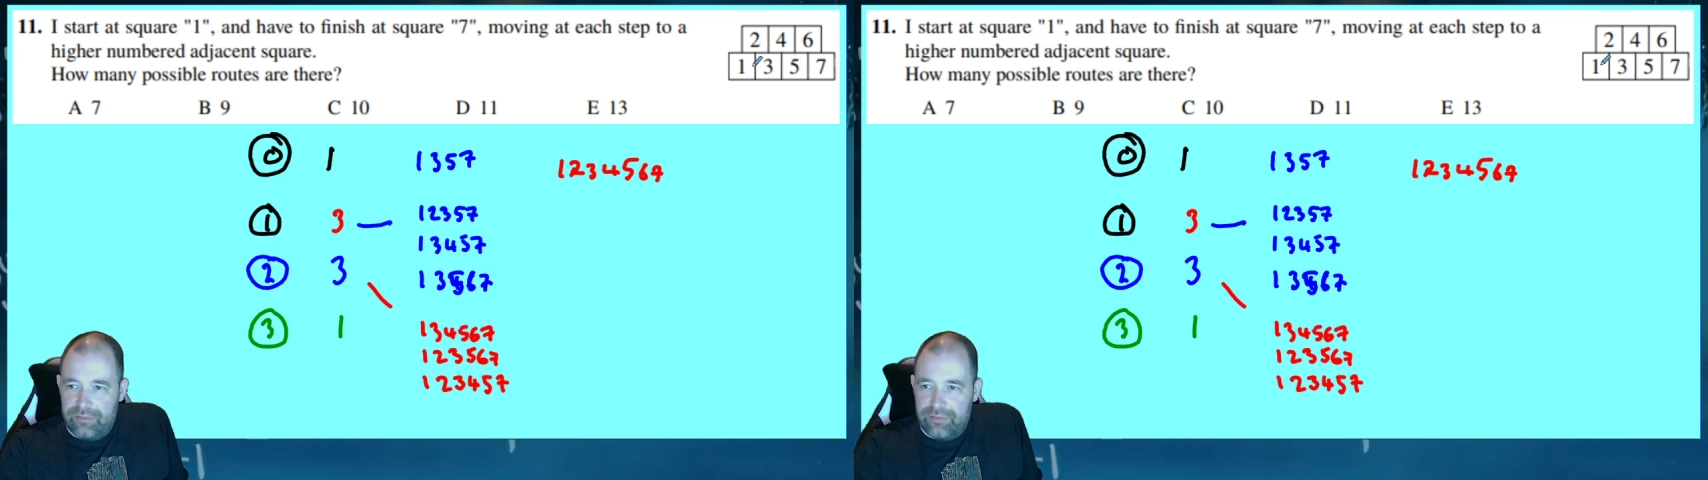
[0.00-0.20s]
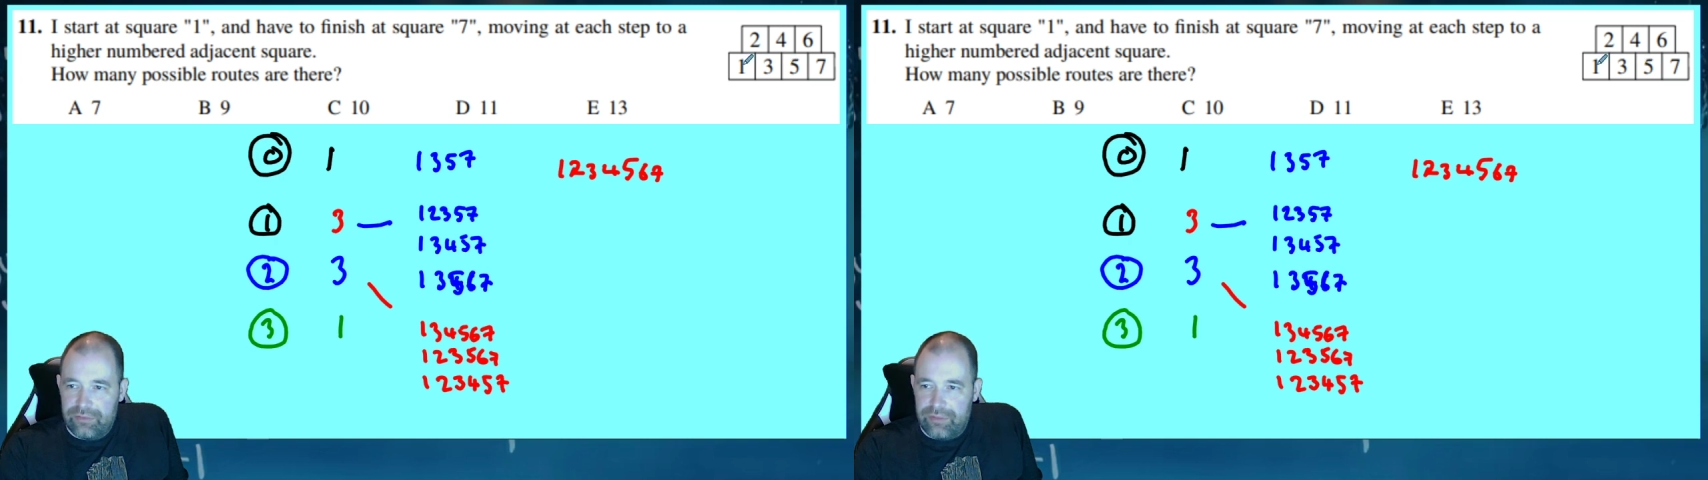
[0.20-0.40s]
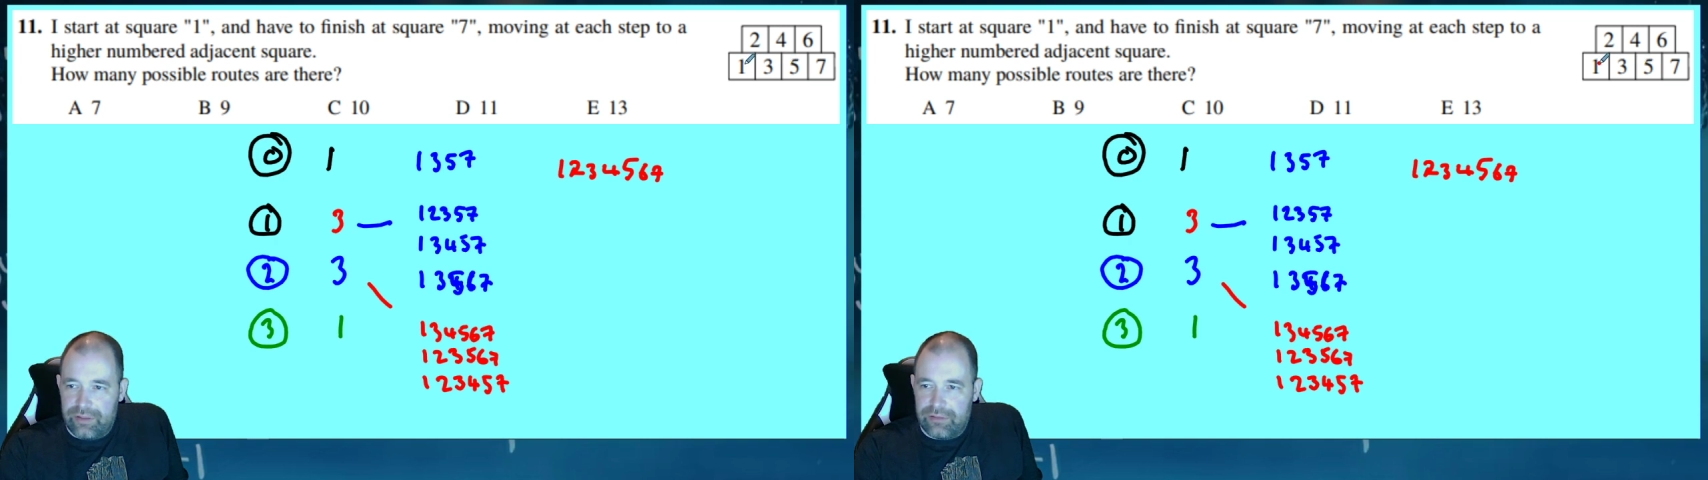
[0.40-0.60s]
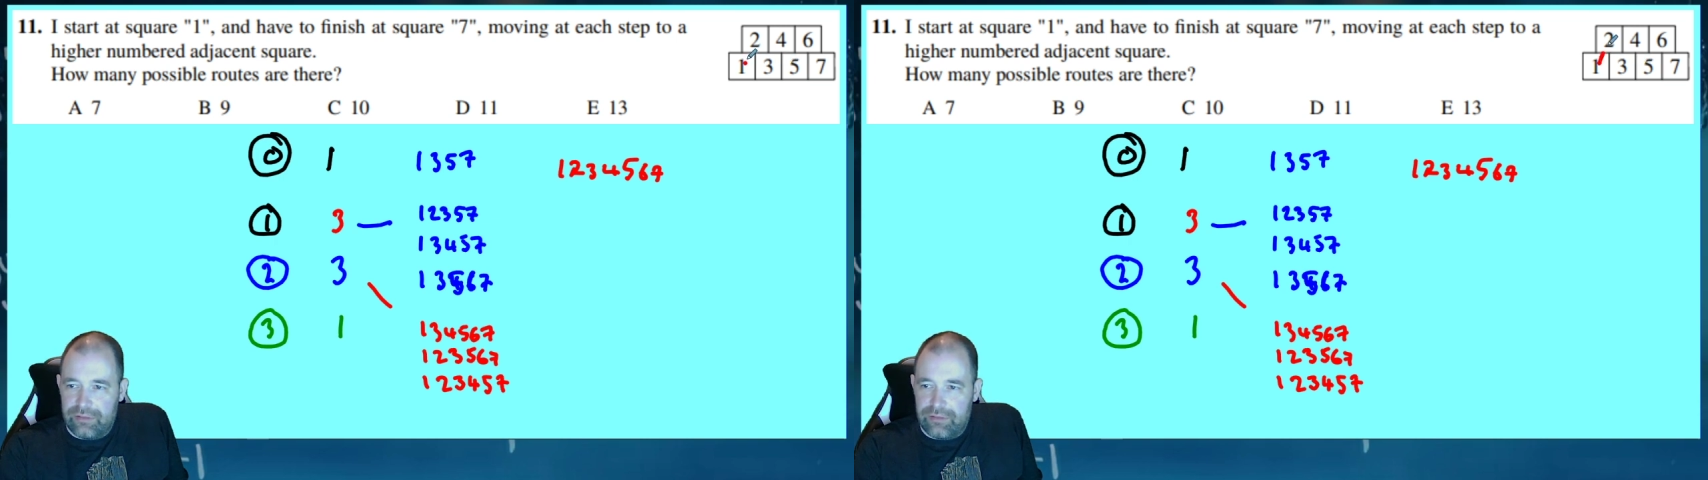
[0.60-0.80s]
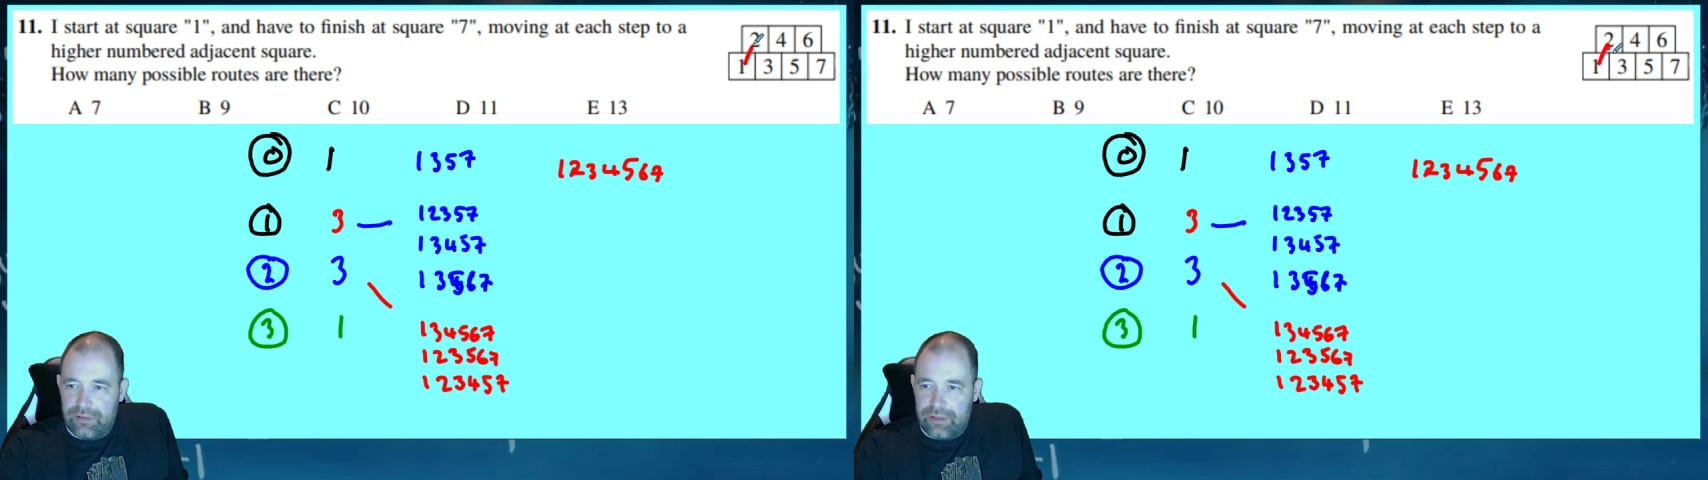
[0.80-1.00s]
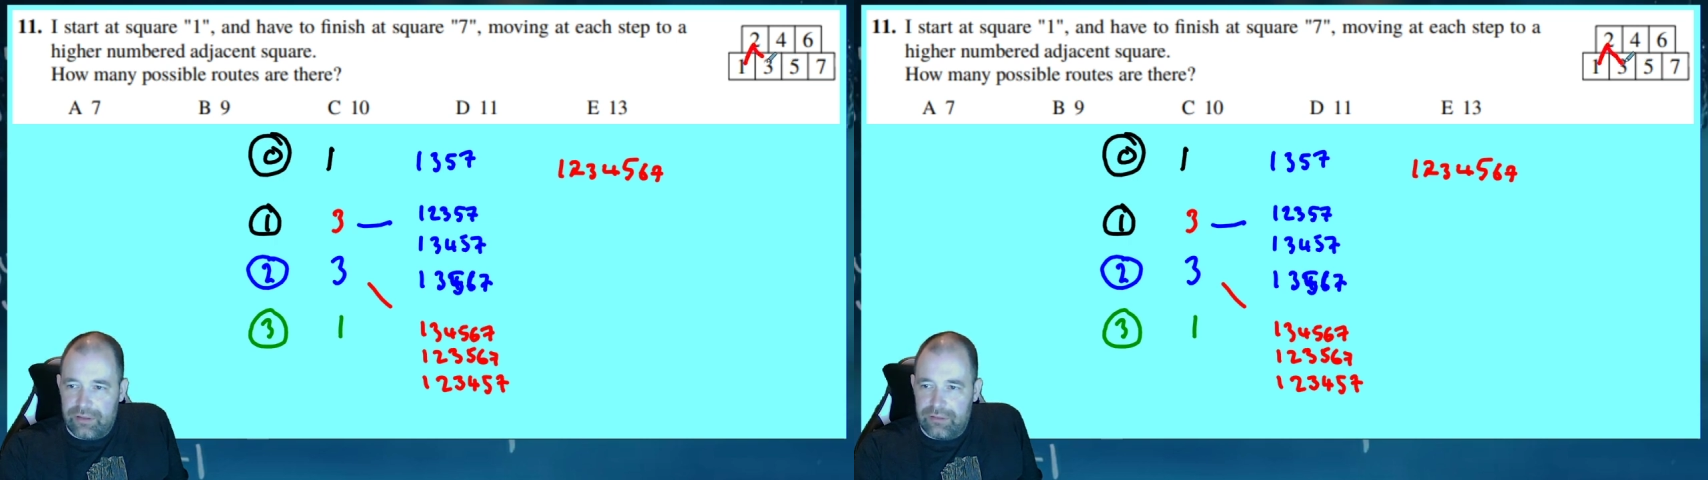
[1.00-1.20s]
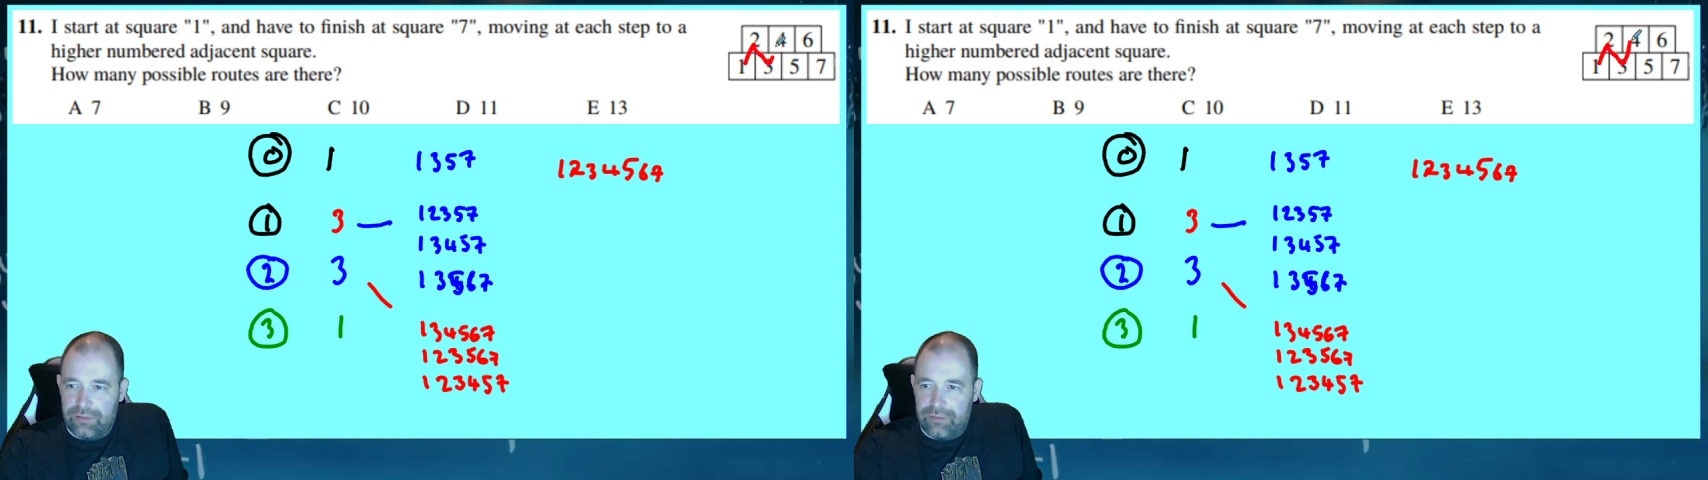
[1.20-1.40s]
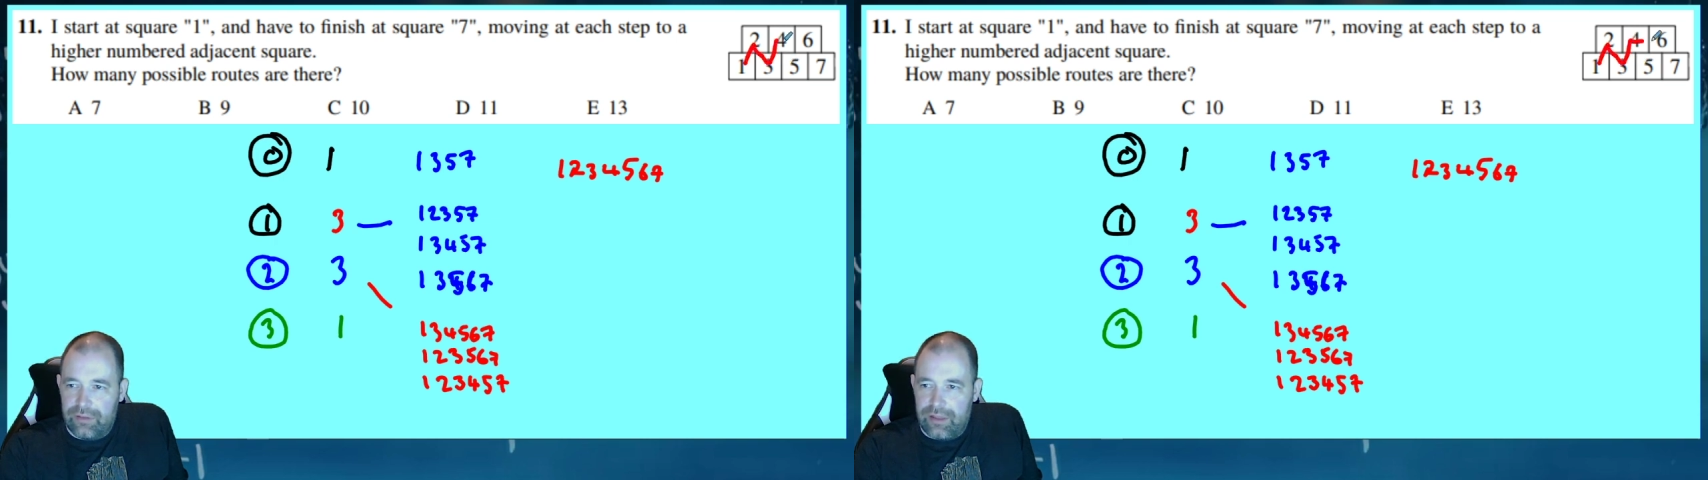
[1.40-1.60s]
so I can
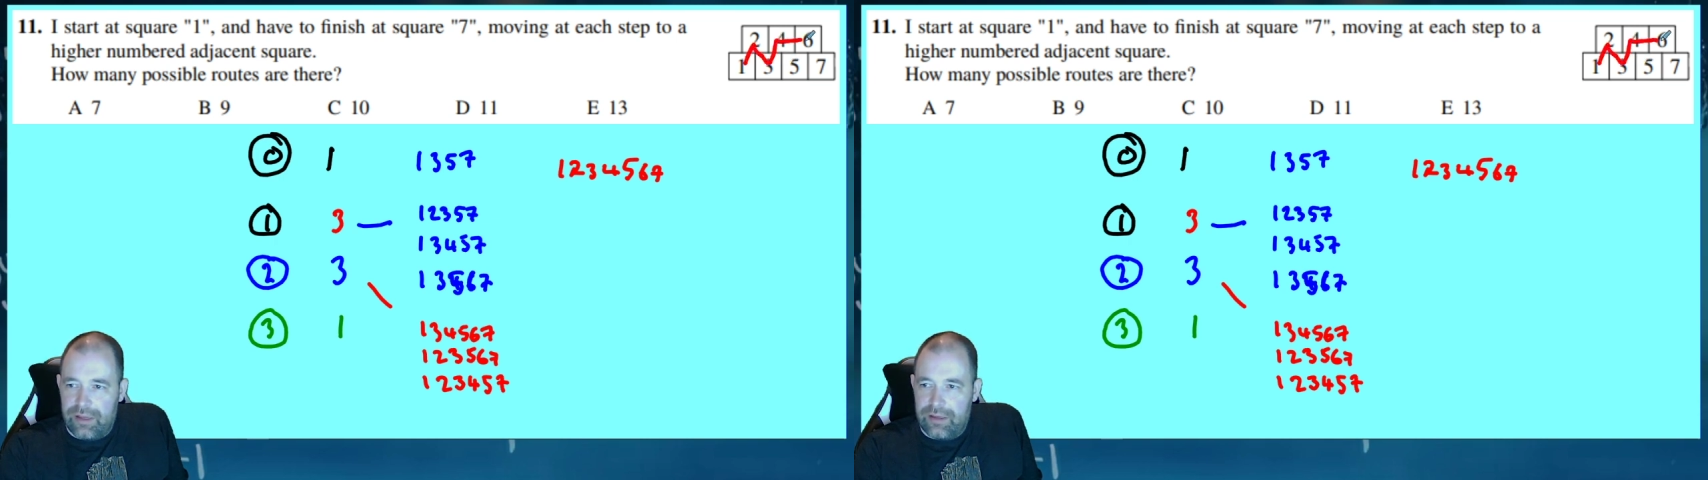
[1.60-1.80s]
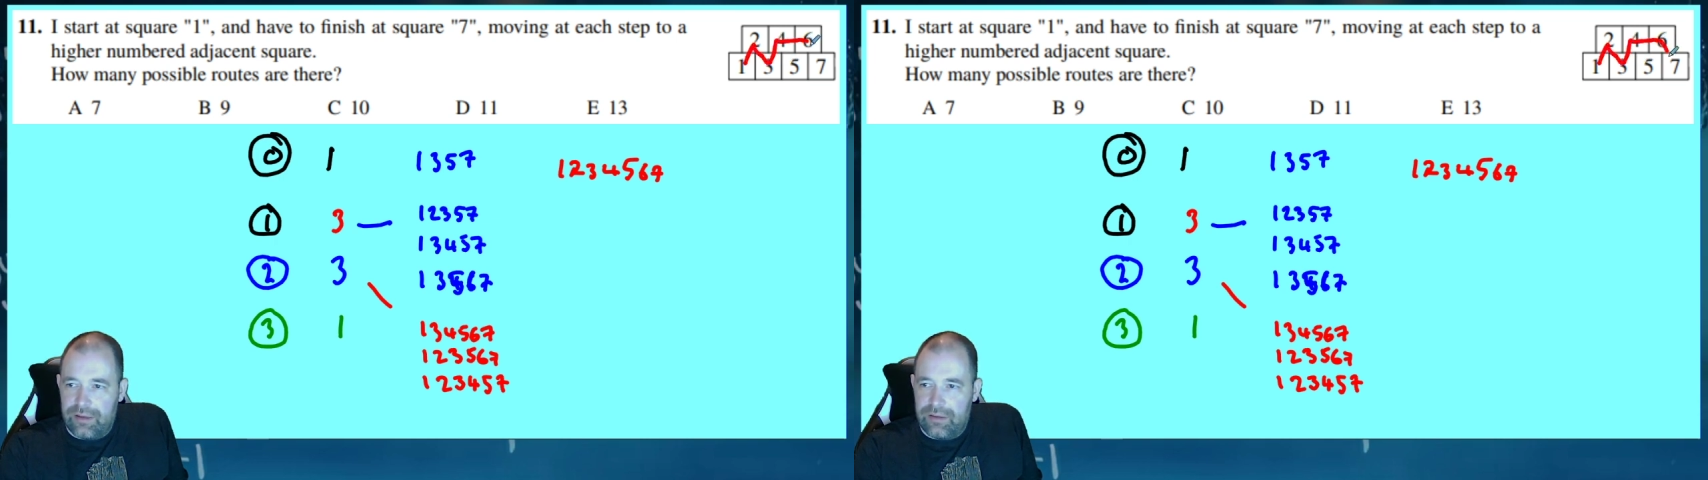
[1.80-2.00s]
do that.